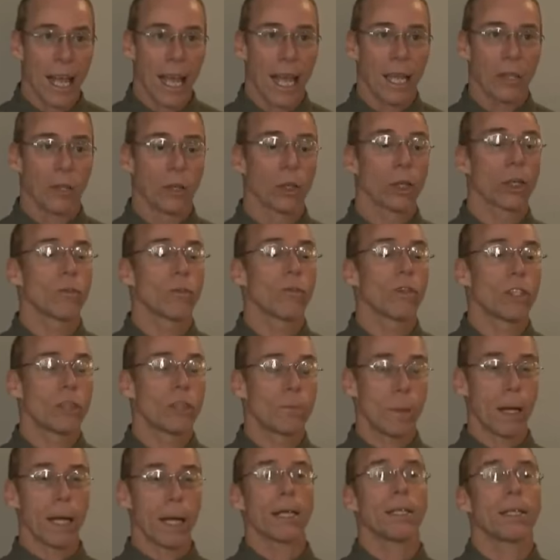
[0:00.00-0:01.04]
and you're going to
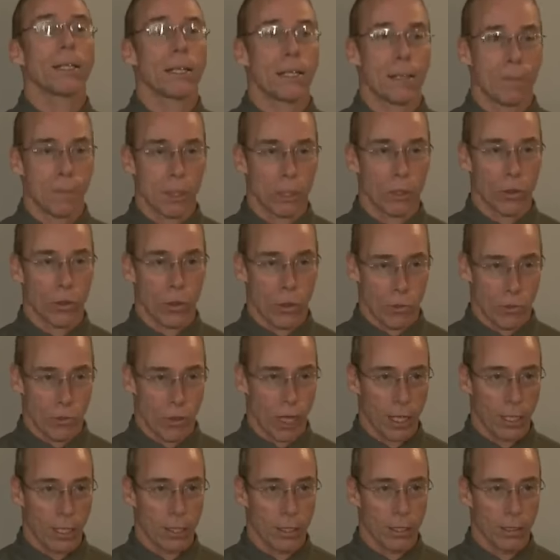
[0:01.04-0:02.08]
respond to them as a
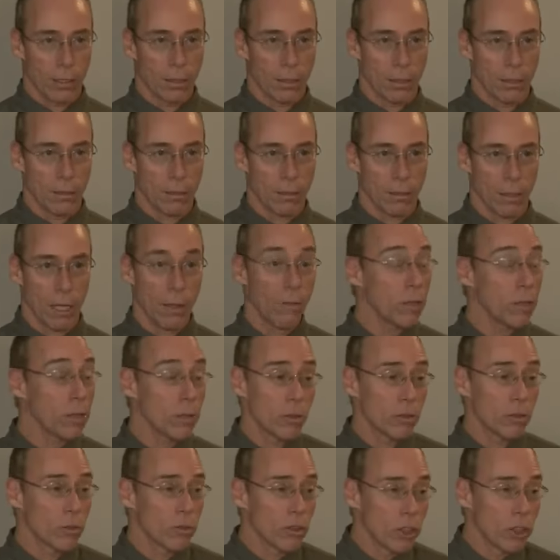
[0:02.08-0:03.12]
threat, even
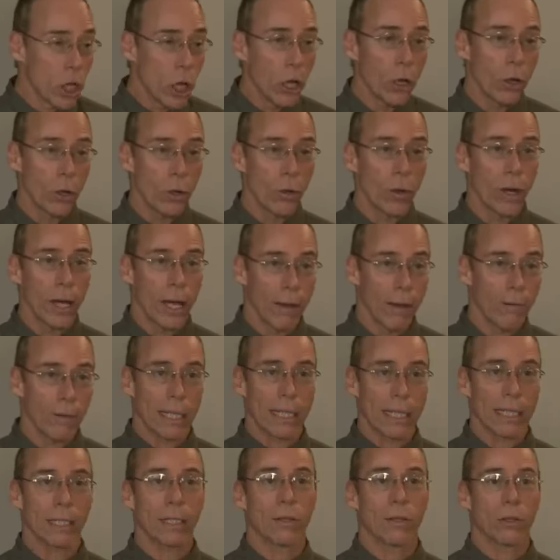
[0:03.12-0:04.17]
though there's no
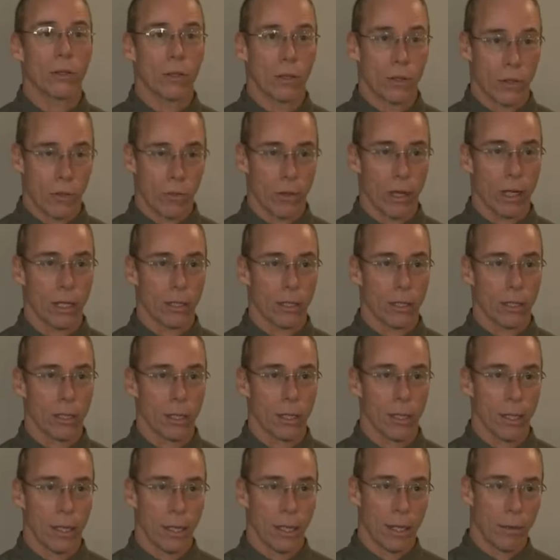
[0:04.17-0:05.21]
evidence that they're a threat.
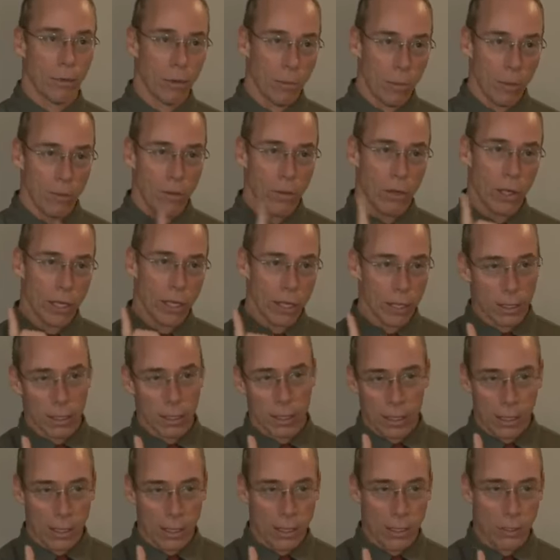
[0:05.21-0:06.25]
I want to be very
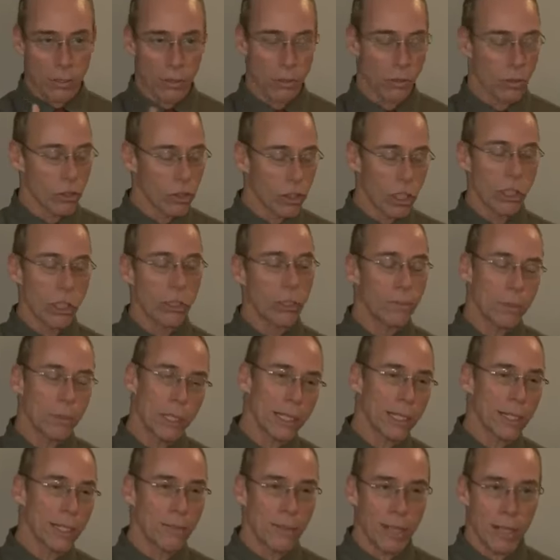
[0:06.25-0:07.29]
clear on this. There's no
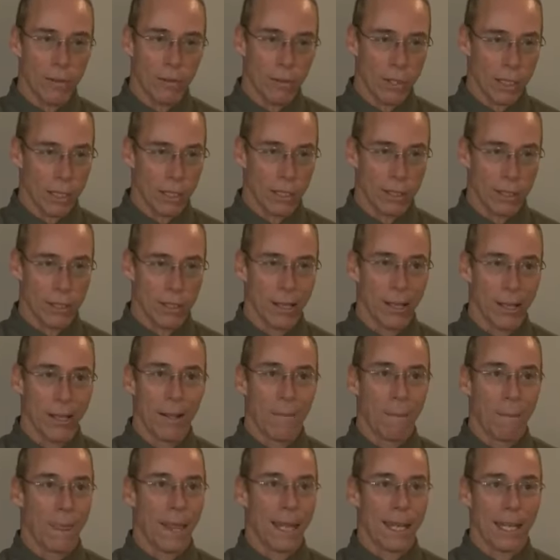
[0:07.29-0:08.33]
objective evidence
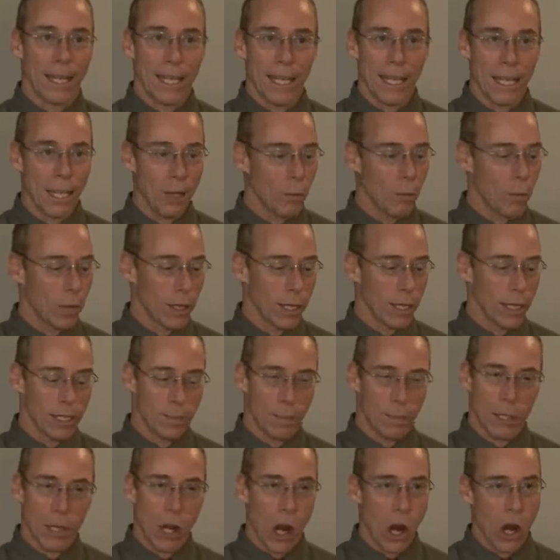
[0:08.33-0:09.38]
that anyone
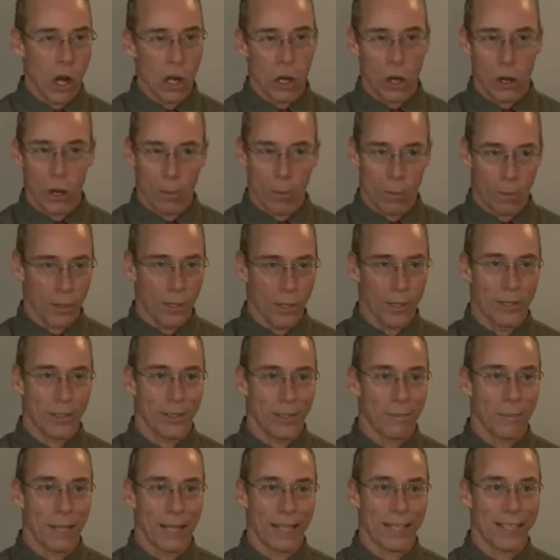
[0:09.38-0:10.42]
has been harmed
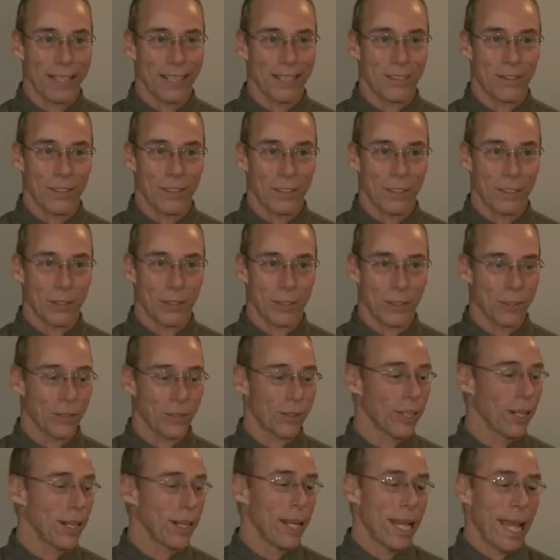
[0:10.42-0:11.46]
by these
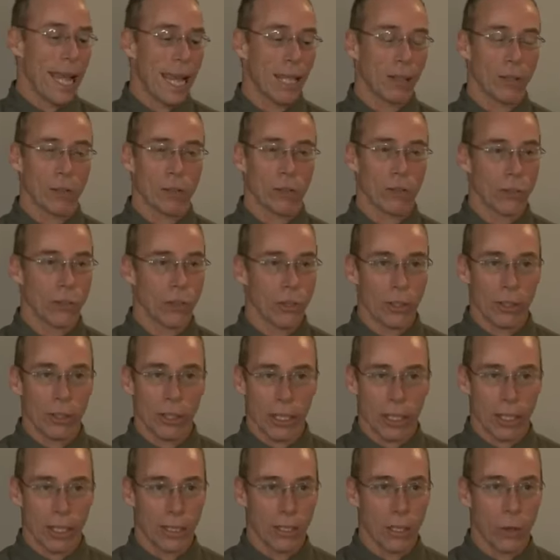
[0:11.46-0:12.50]
visitors, and there's
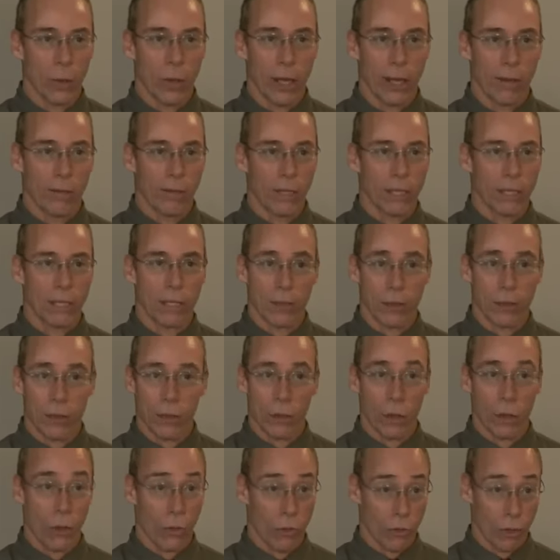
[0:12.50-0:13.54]
certainly no evidence that
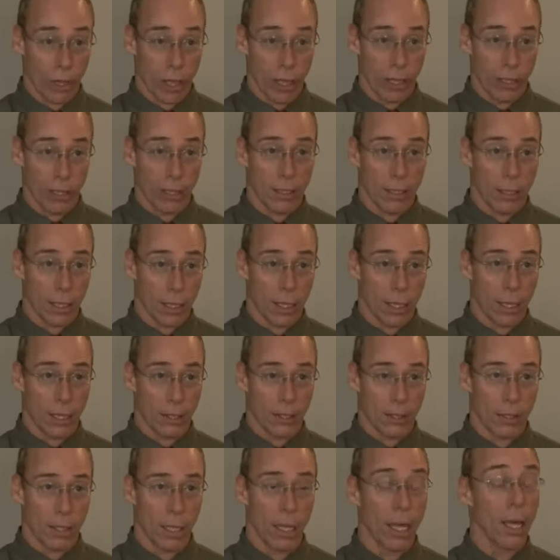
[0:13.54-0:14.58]
they're a threat to
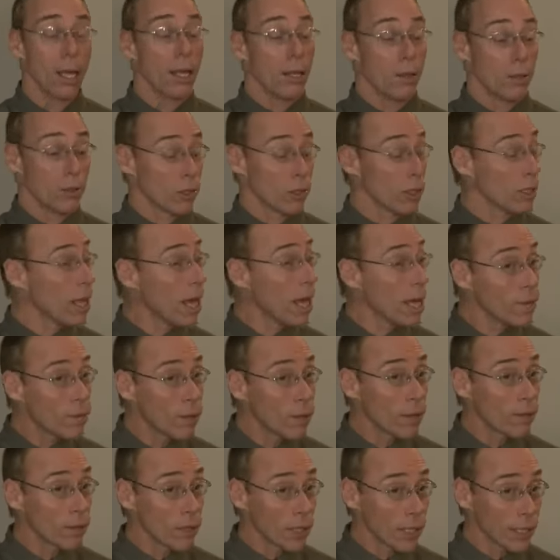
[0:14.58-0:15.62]
us. There's a lot
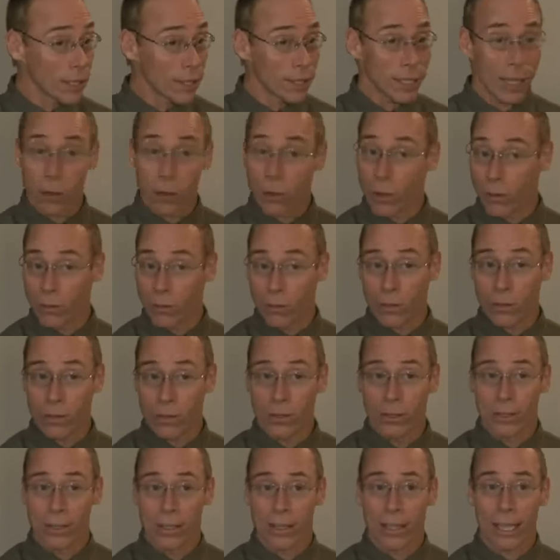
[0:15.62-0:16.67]
of evidence, however,
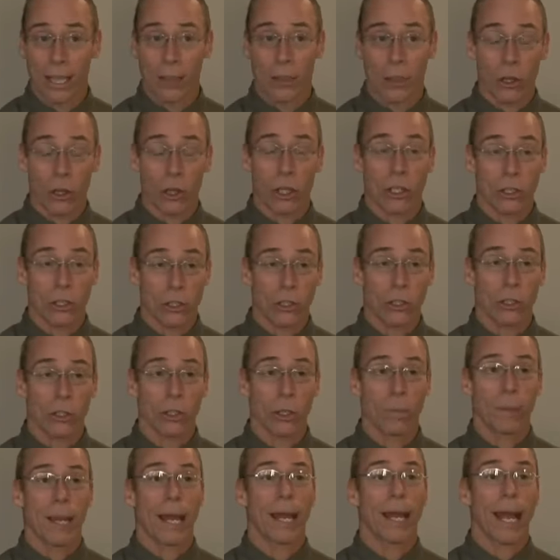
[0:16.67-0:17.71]
that they're
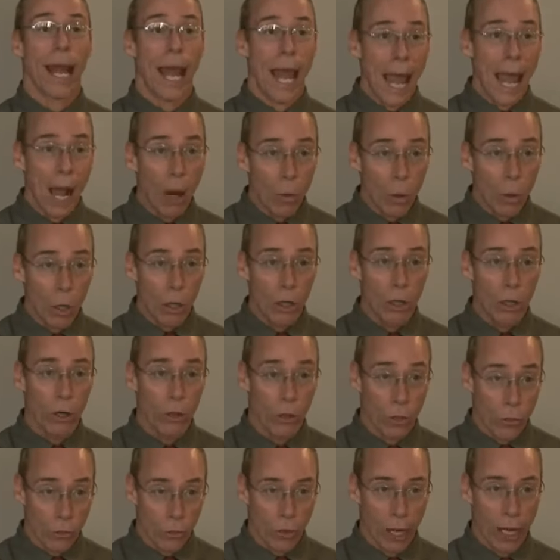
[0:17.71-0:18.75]
concerned about our
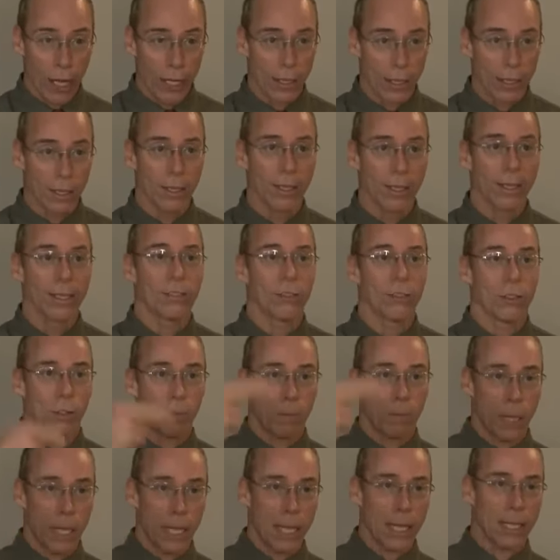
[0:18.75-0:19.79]
threat to the
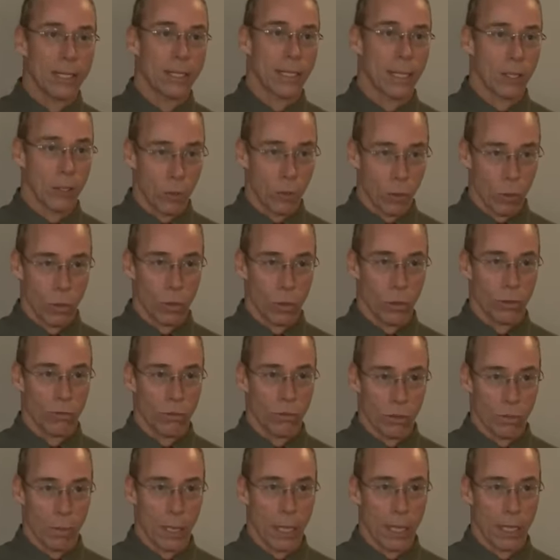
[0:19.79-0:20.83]
peace and the order
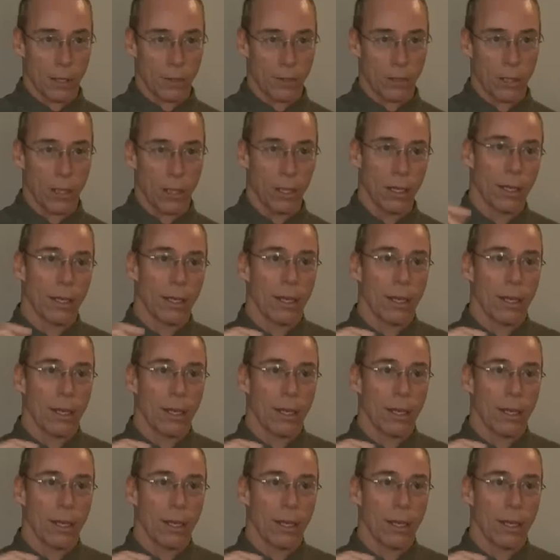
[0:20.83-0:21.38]
of space.